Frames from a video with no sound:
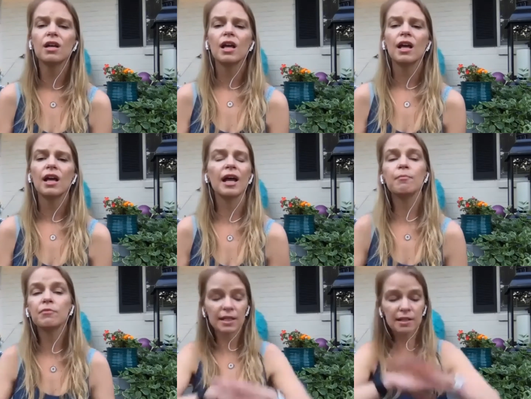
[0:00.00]

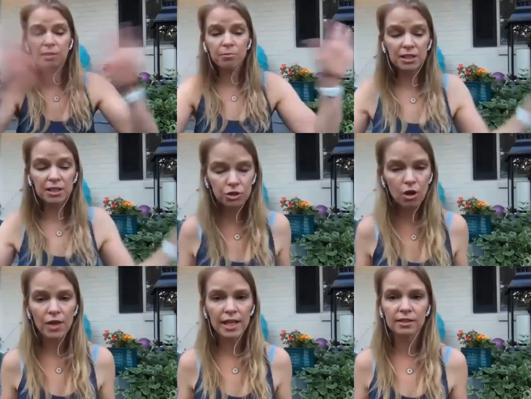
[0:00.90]
And that doesn't mean ditch
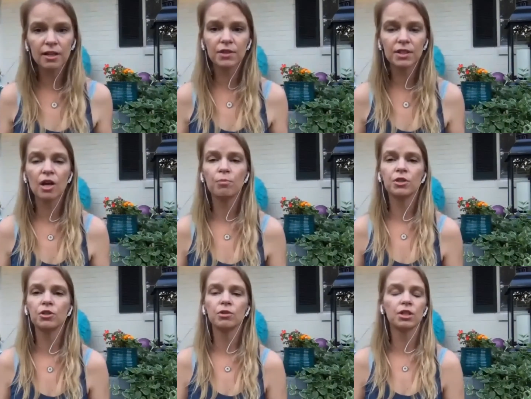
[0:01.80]
all that stuff that's
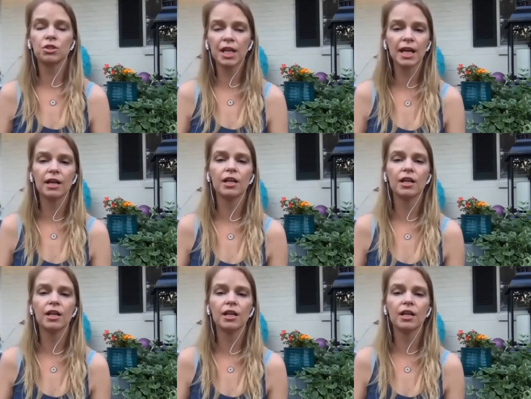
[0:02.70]
helping you, because you can't.